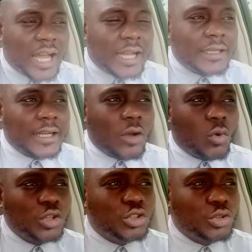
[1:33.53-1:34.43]
And I
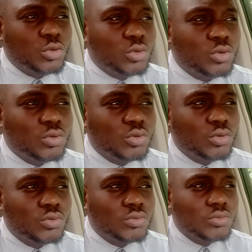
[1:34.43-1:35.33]
want to
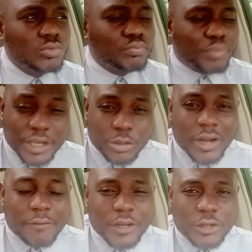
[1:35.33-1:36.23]
bring you
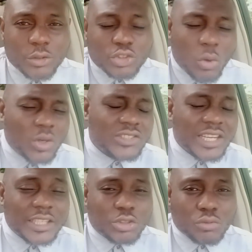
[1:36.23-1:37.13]
a video. Someone
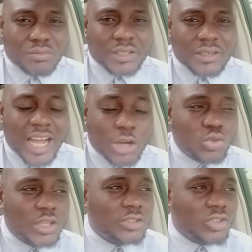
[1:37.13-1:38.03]
sent it to me.
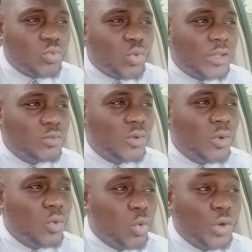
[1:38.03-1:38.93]
Actually, someone
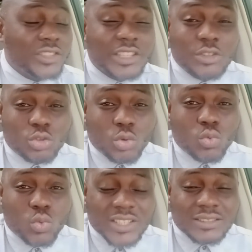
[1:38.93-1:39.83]
who is into
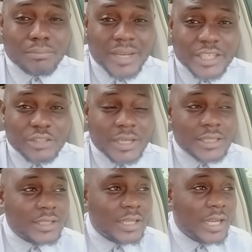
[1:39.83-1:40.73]
waste
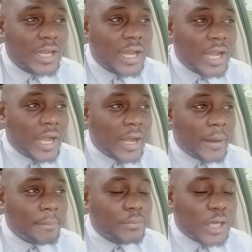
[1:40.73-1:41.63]
management
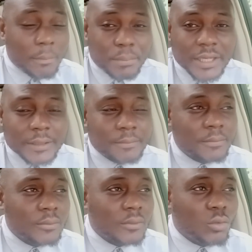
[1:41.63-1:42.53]
company
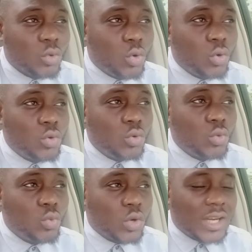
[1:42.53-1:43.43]
who
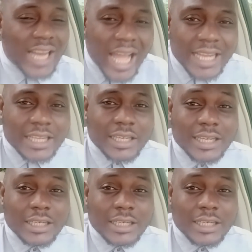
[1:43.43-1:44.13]
would like